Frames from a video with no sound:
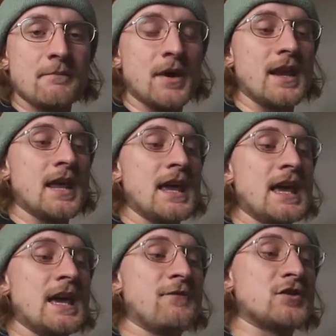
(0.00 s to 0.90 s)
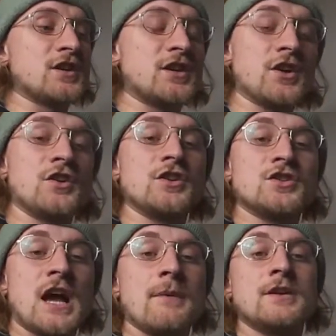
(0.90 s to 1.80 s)
But if you're secure in your
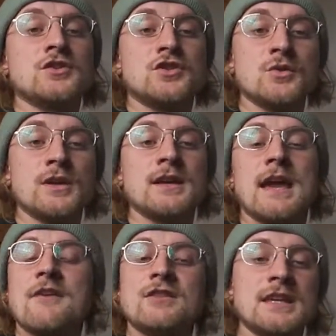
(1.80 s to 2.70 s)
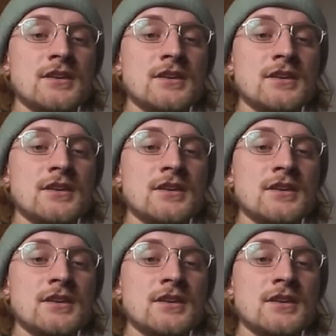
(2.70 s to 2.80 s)
job and you're doing everything you